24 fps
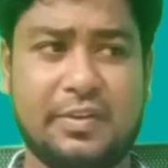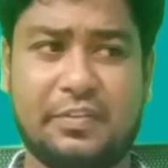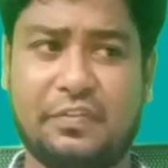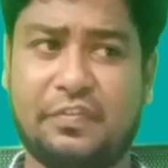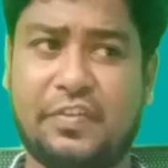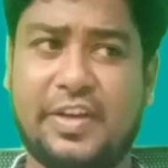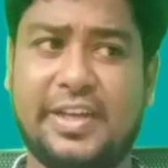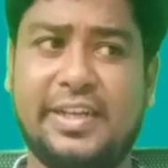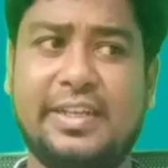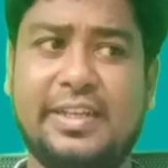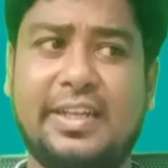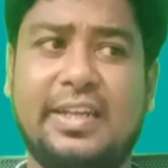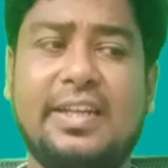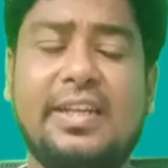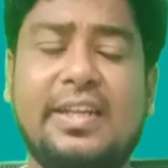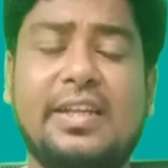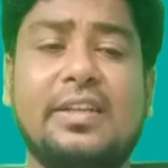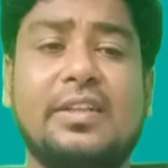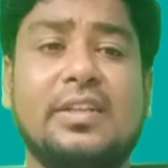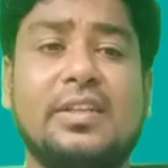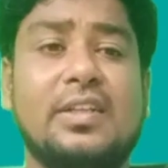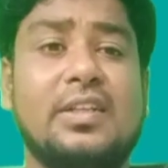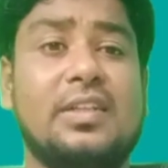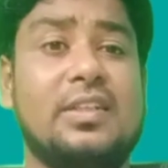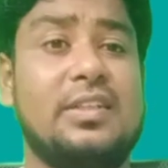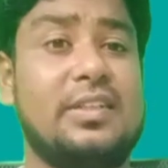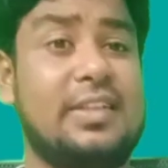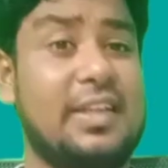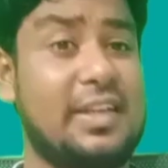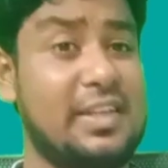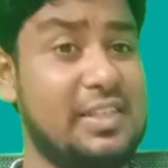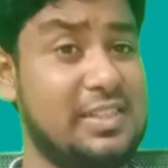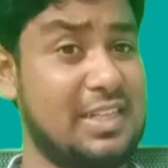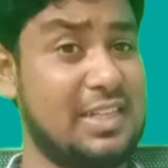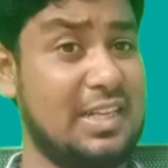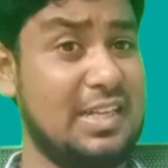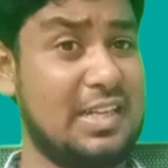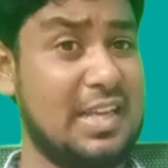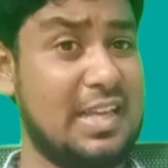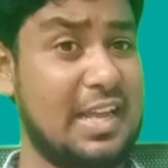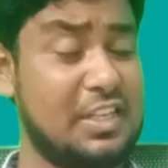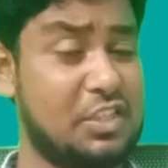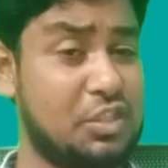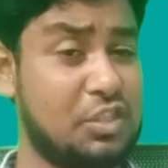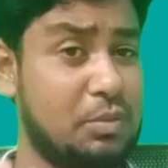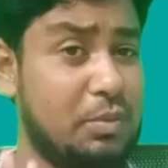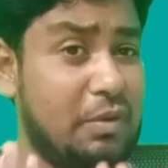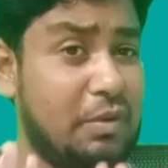finally the result
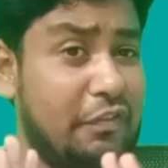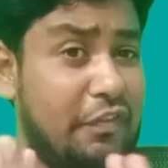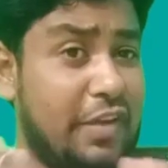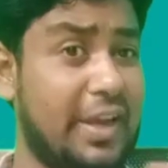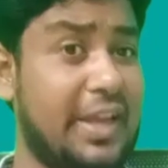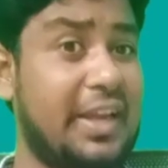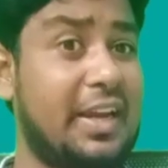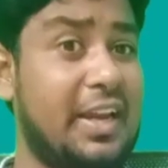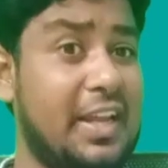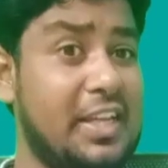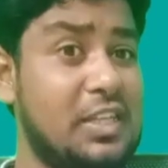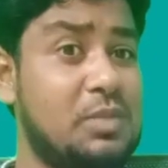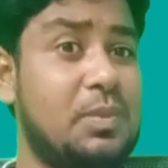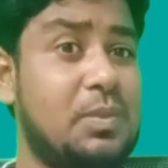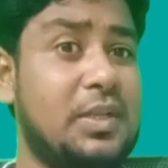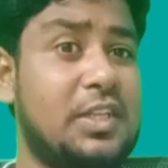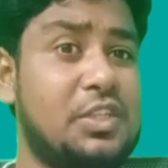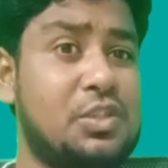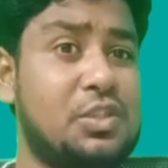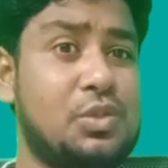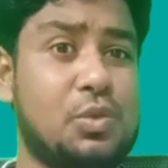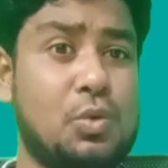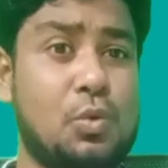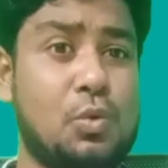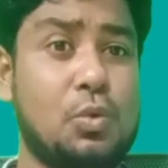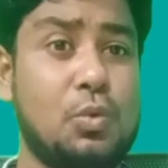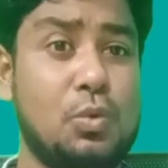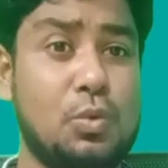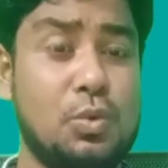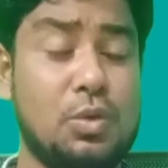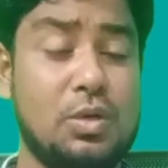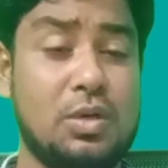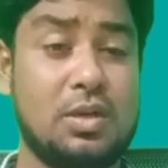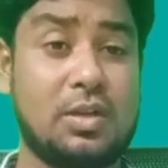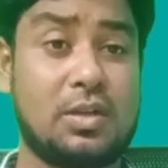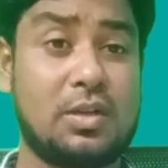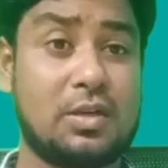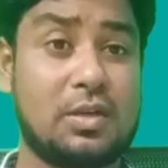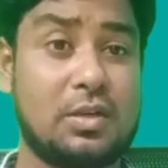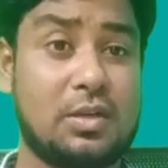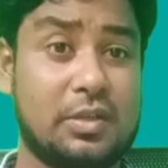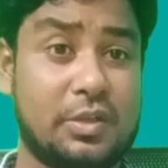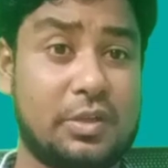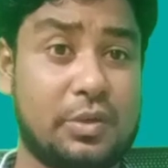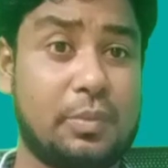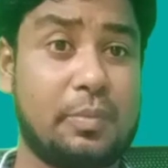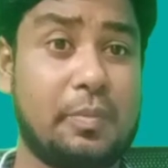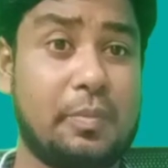has to be finalized by the school
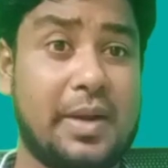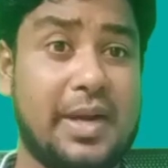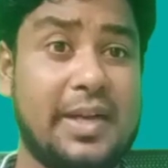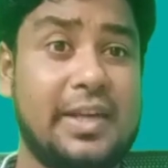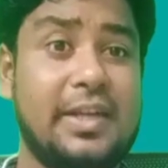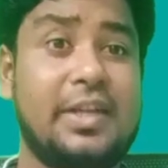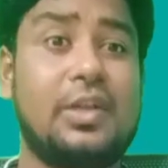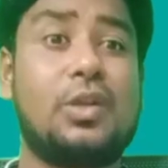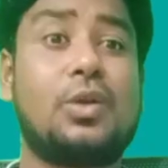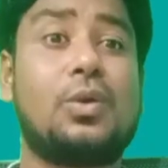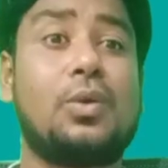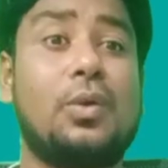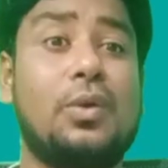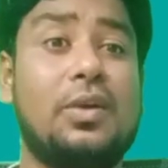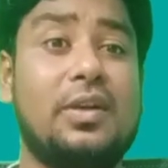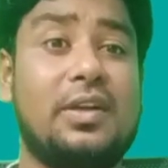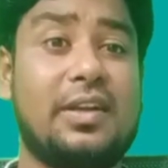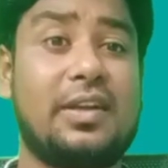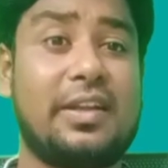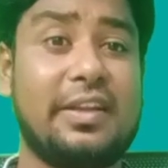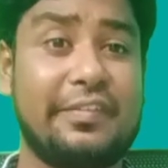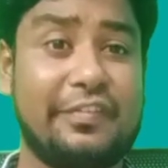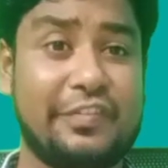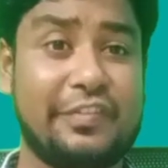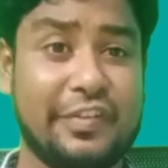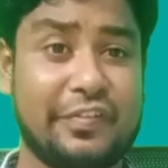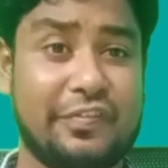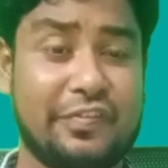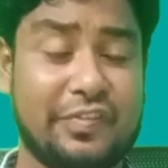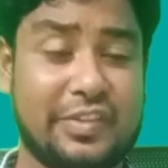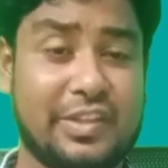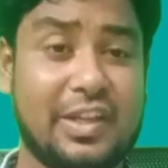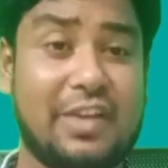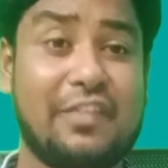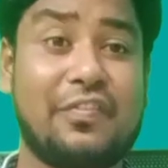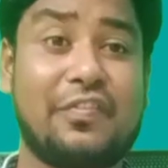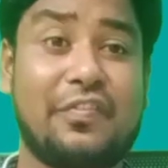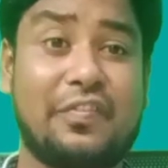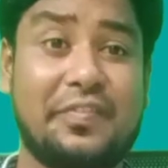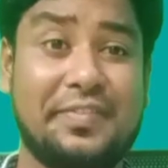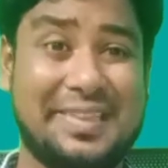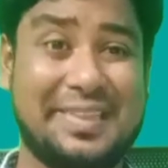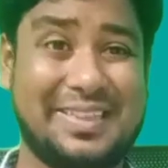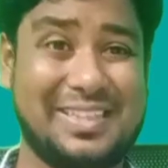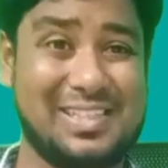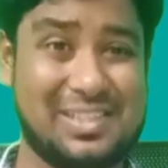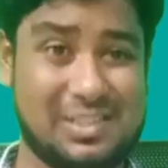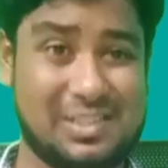by 25th
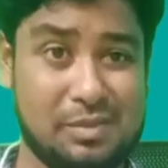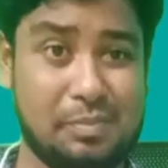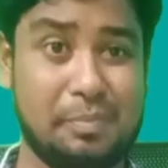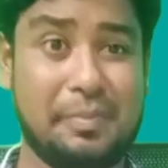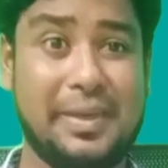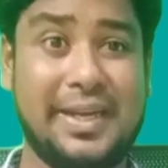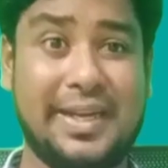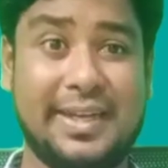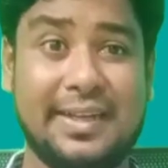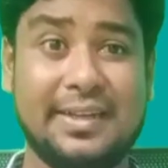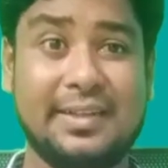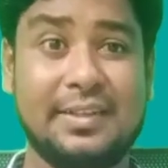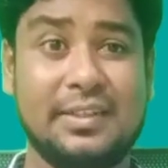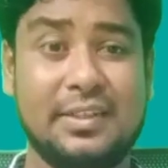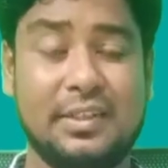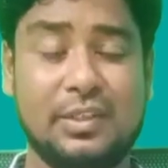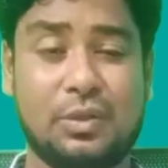of this May.